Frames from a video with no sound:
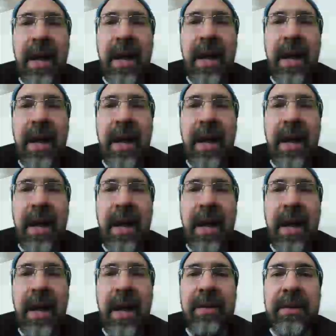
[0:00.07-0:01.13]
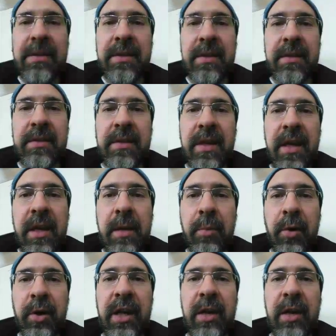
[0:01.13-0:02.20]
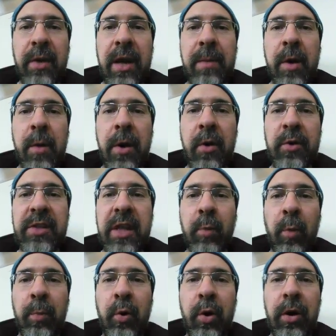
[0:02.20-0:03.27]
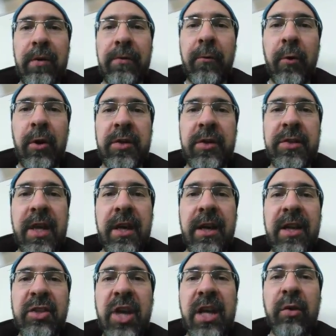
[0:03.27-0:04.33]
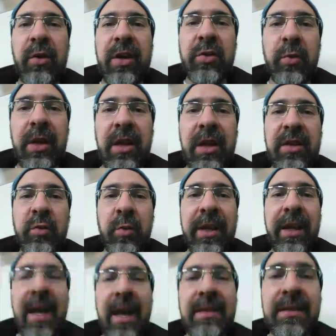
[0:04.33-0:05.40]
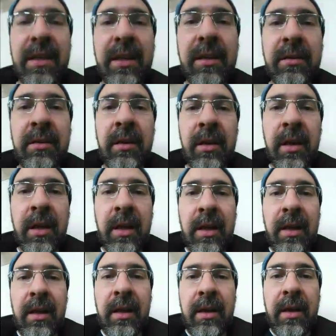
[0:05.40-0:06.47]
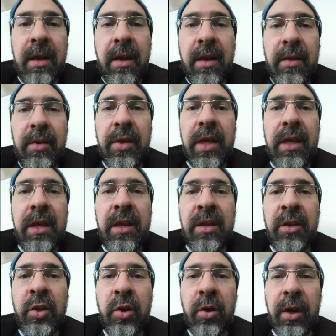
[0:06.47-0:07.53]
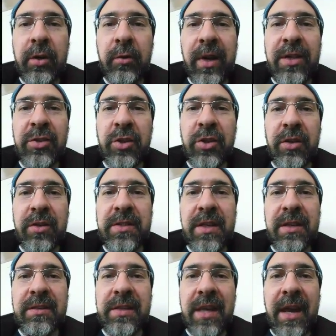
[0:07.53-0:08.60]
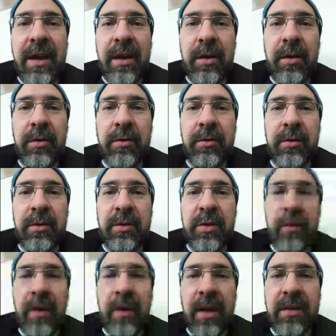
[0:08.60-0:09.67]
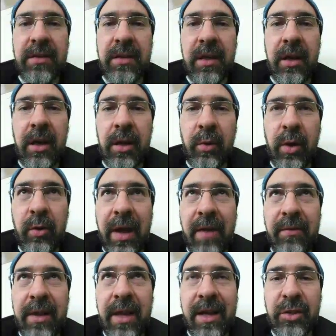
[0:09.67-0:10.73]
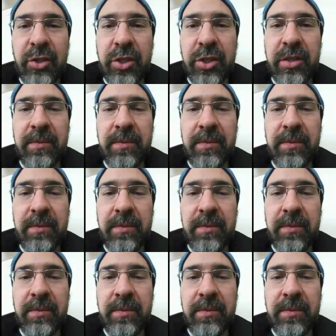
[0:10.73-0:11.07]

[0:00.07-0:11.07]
afternoon, everyone. I am Vlad. This is the Burgundy Rainbow Post-Game Report for Saturday, January 20th, 2018. The New York Rangers in town to face the Colorado Avalanche.